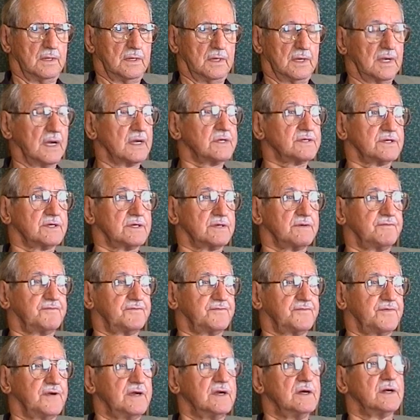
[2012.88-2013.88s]
I guess house?
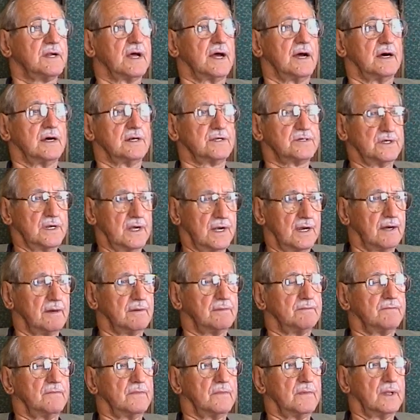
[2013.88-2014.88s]
it's field house, yeah.
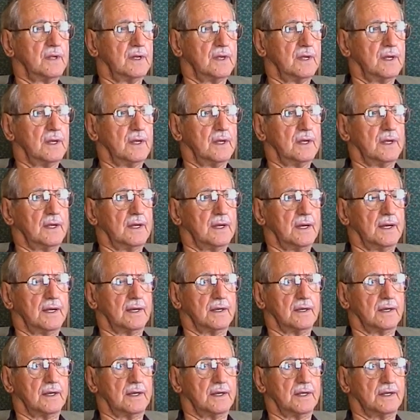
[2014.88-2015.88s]

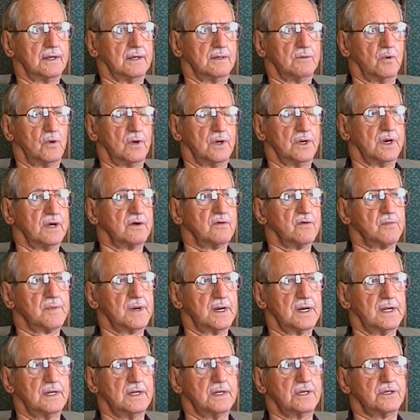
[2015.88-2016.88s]
And I wanted
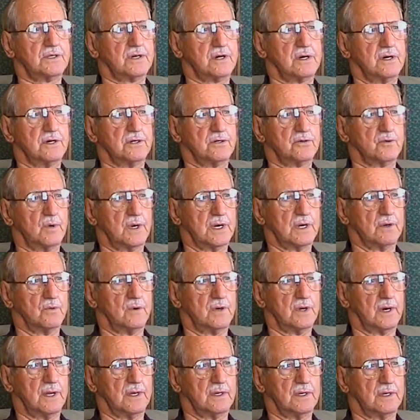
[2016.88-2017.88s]
everybody that turned
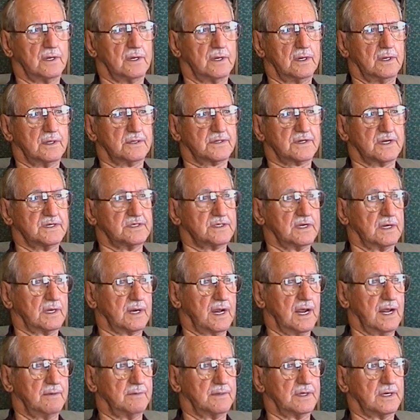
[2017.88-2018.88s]
21 since they
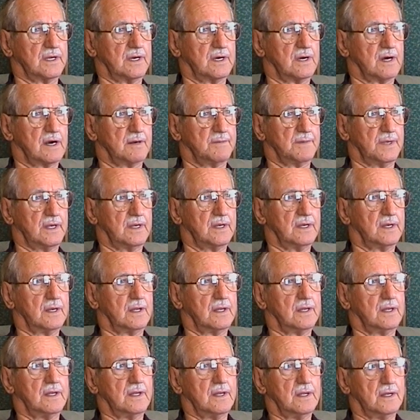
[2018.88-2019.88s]
came in the Army
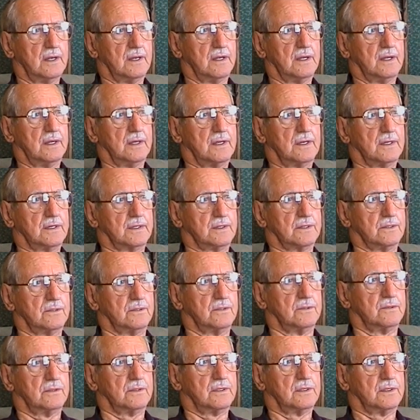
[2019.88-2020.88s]

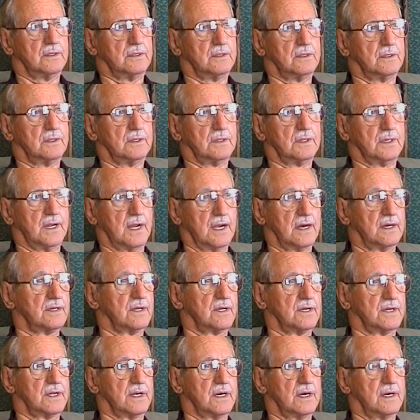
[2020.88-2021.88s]
to
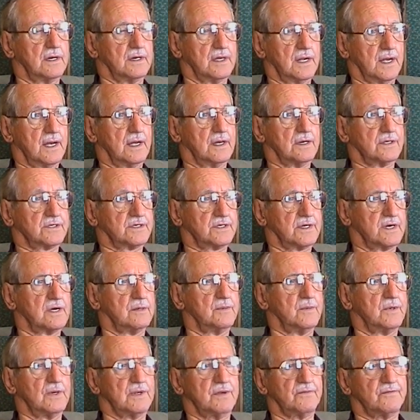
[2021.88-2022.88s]
gather there, and they had a
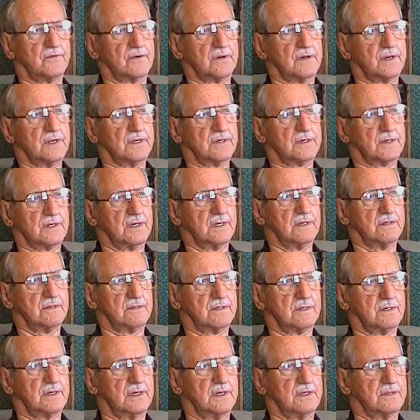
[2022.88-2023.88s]
ceremony for us.
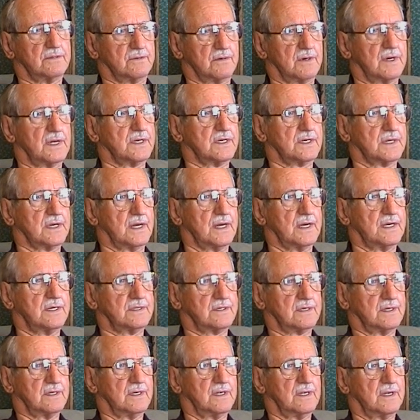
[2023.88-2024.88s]
It was, it was rather
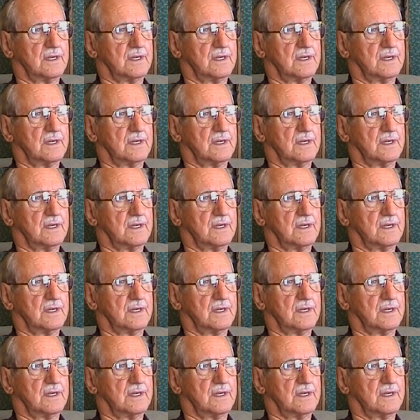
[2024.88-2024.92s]
nice.